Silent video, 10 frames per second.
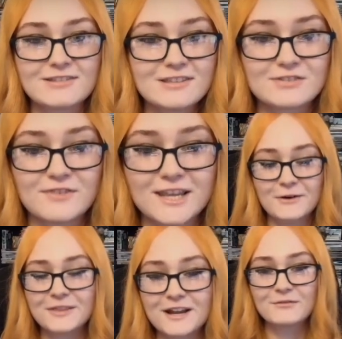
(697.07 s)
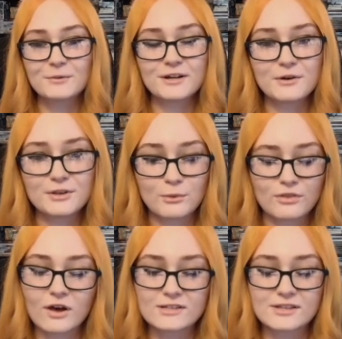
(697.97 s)
this video. Let everyone know your
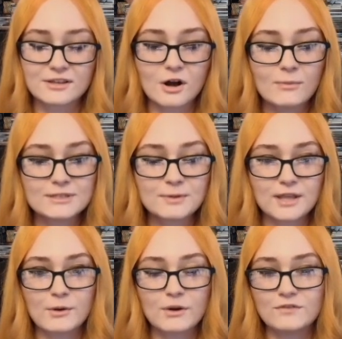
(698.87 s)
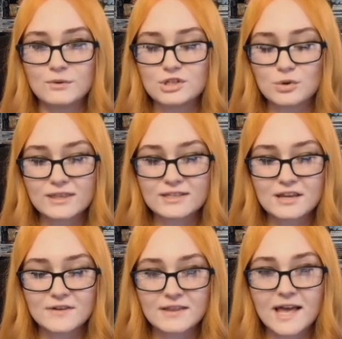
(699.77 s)
thoughts in the comments below. If you enjoyed this,
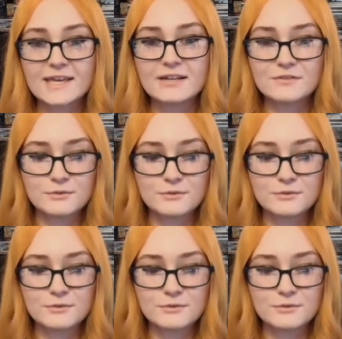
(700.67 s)
give it a like, and if you did,